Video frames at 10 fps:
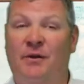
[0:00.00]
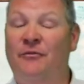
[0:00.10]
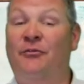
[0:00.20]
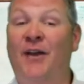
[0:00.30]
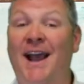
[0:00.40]
But
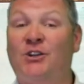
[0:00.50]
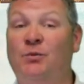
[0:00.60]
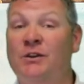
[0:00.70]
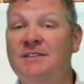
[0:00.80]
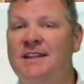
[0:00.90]
in fact,
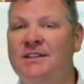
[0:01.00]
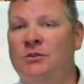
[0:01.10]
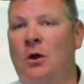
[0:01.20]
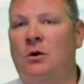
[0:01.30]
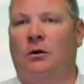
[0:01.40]
real
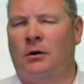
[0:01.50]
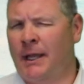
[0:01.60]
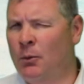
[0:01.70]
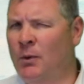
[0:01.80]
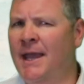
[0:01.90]
estate's local,
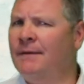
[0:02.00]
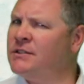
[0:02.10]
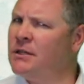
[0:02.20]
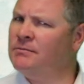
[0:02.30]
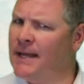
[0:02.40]
and we have
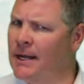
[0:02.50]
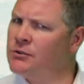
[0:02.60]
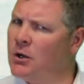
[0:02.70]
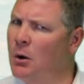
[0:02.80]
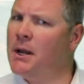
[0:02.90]
some
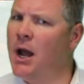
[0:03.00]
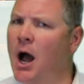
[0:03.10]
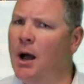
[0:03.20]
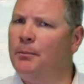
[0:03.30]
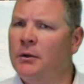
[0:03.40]
towns going
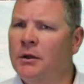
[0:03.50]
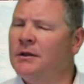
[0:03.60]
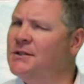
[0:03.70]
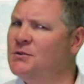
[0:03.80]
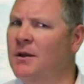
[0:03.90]
up
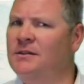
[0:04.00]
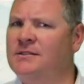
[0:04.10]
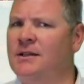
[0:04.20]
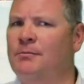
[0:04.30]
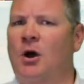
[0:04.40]
as well
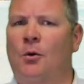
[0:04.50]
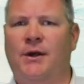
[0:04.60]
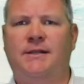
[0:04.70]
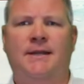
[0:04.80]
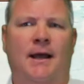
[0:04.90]
as some
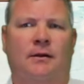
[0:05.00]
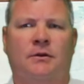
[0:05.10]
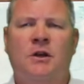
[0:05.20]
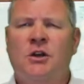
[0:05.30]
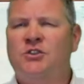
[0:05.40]
going down.